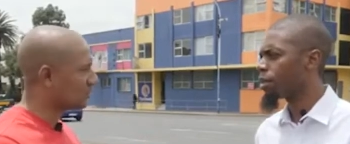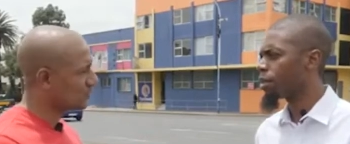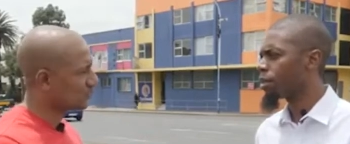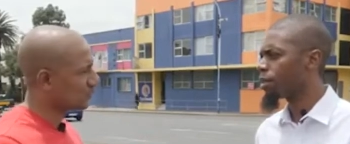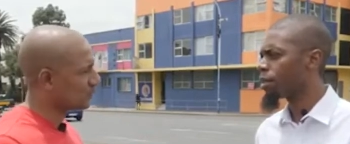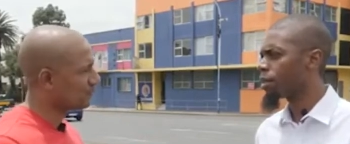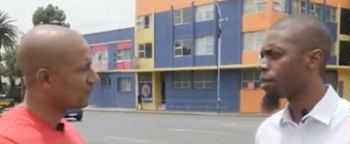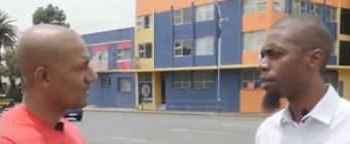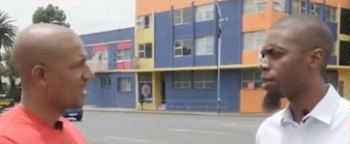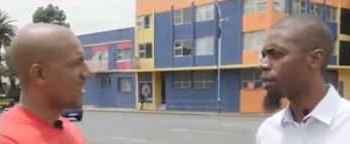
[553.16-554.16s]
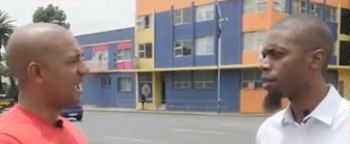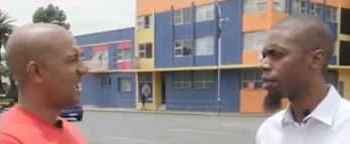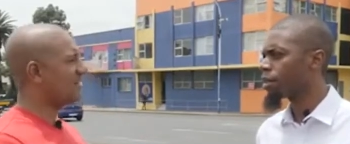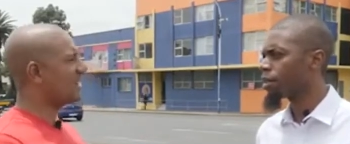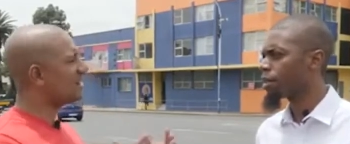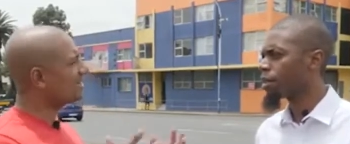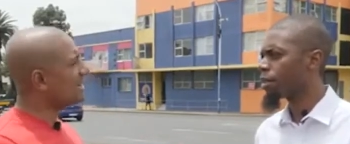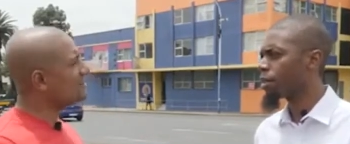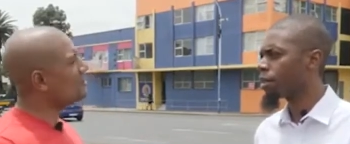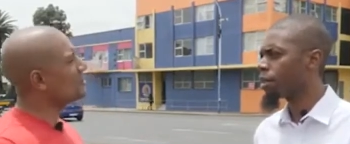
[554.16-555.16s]
Speaker 1: or two. And then it
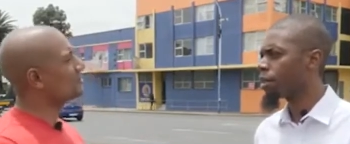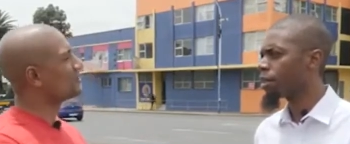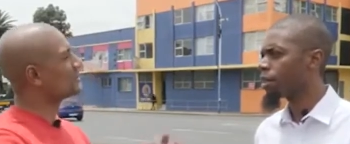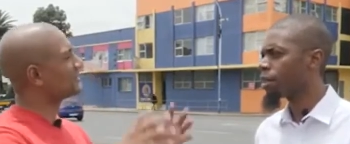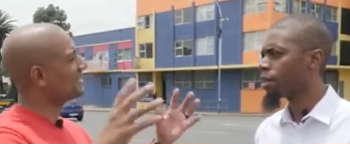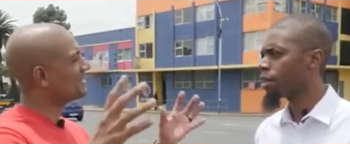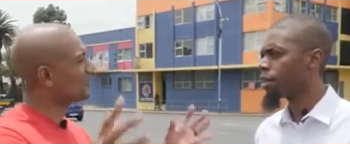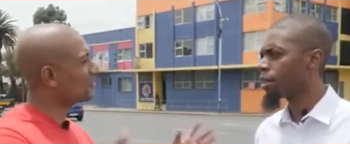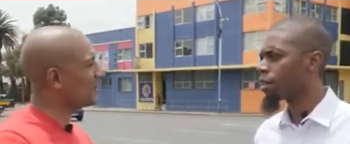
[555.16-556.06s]
came into creating